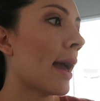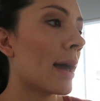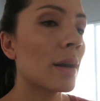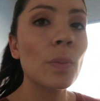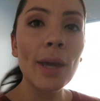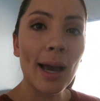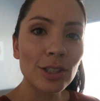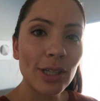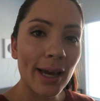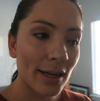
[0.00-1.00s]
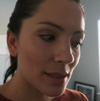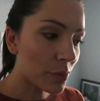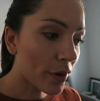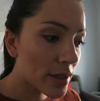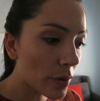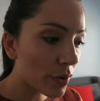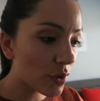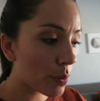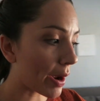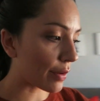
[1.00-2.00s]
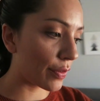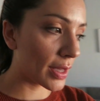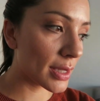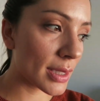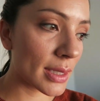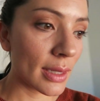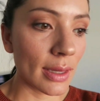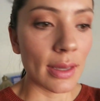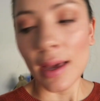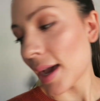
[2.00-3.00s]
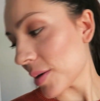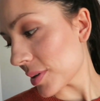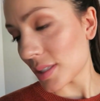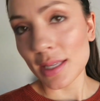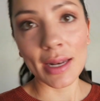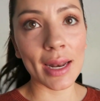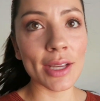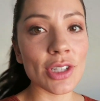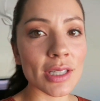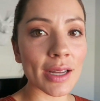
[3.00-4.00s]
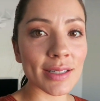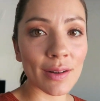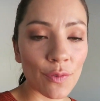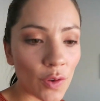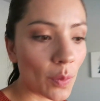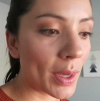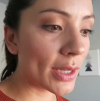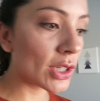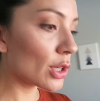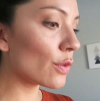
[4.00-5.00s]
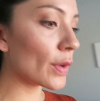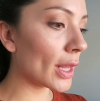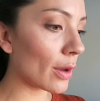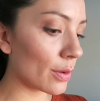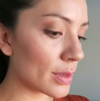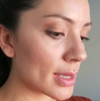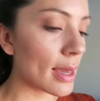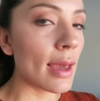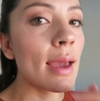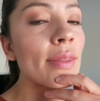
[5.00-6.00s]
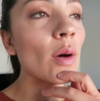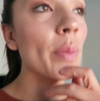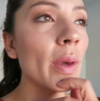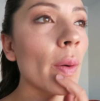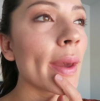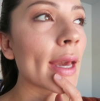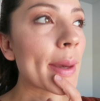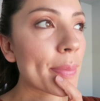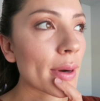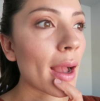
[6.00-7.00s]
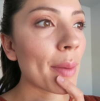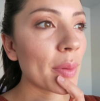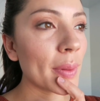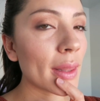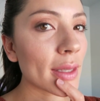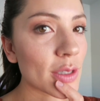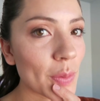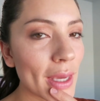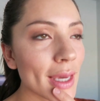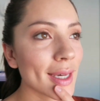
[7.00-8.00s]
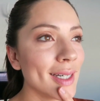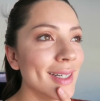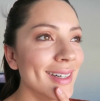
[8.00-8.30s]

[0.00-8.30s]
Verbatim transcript: And we actually had some friends over for breakfast. Hi, Winston. And I just got done filming two videos that will be going up probably this week.